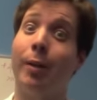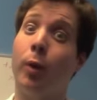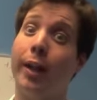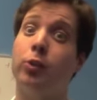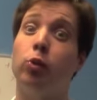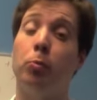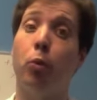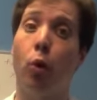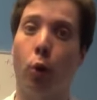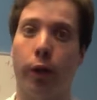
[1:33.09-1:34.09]
why it's so
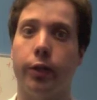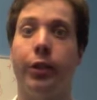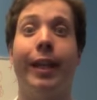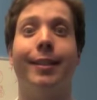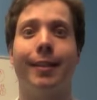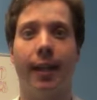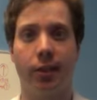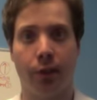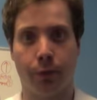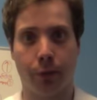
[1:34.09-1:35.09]
important to get
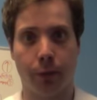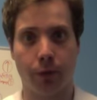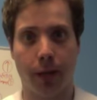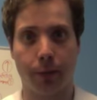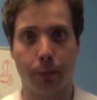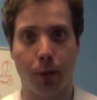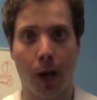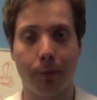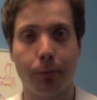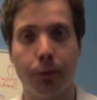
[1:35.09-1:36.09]
tested for those types of
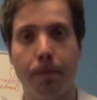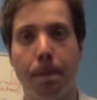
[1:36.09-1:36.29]
problems,